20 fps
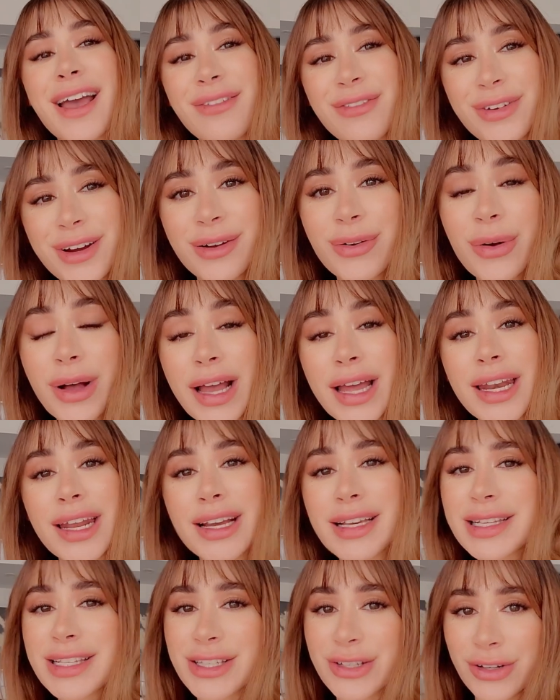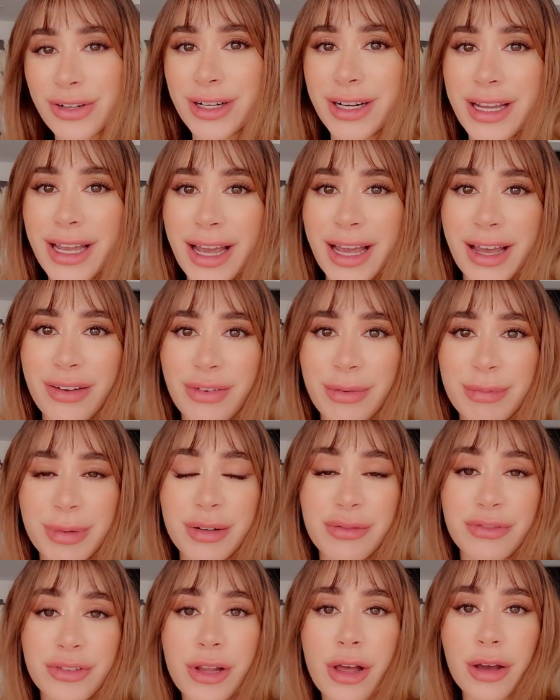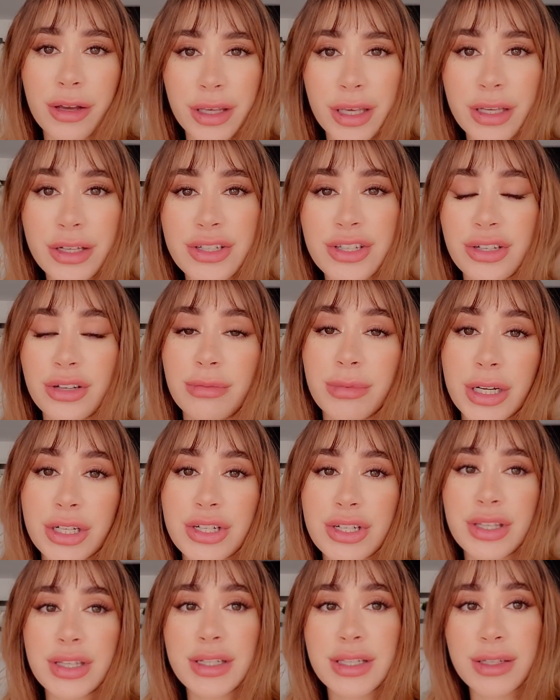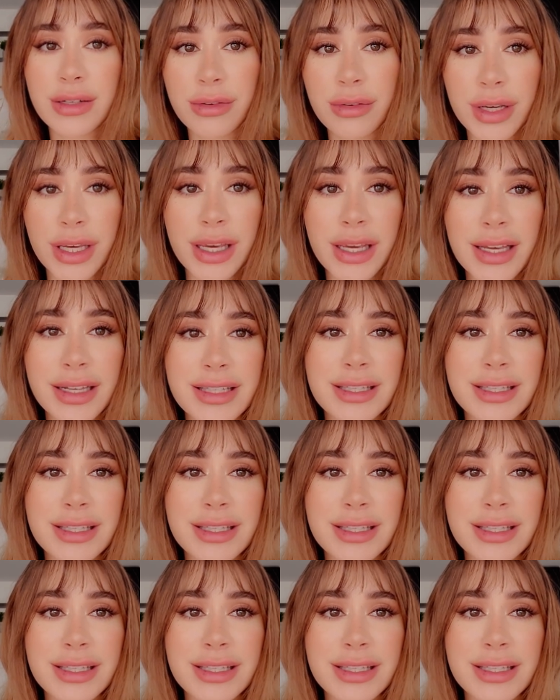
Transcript: everyone. Sorry I haven't been vlogging too much this week.